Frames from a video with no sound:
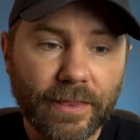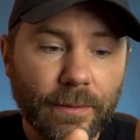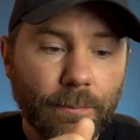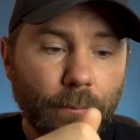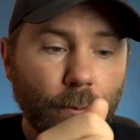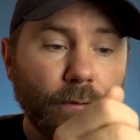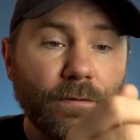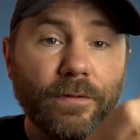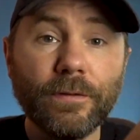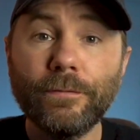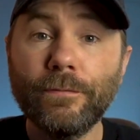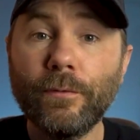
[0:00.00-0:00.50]
then
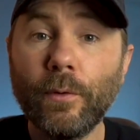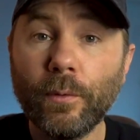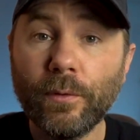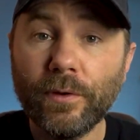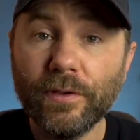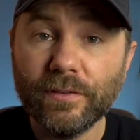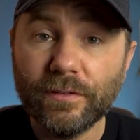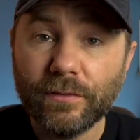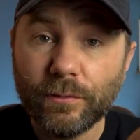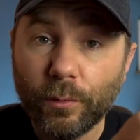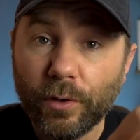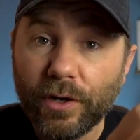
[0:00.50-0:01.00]
move it
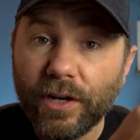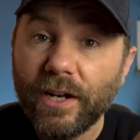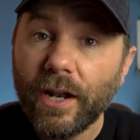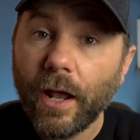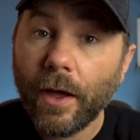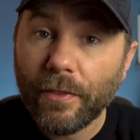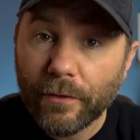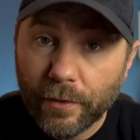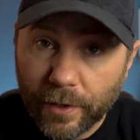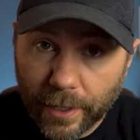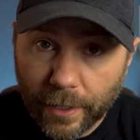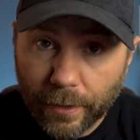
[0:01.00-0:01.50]
focus to
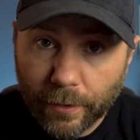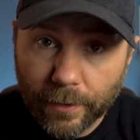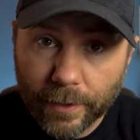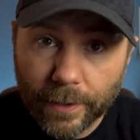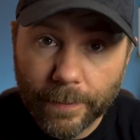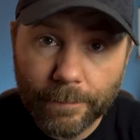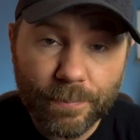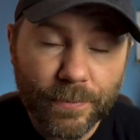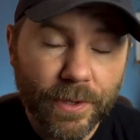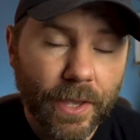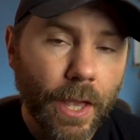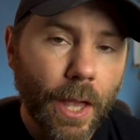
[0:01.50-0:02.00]
another area.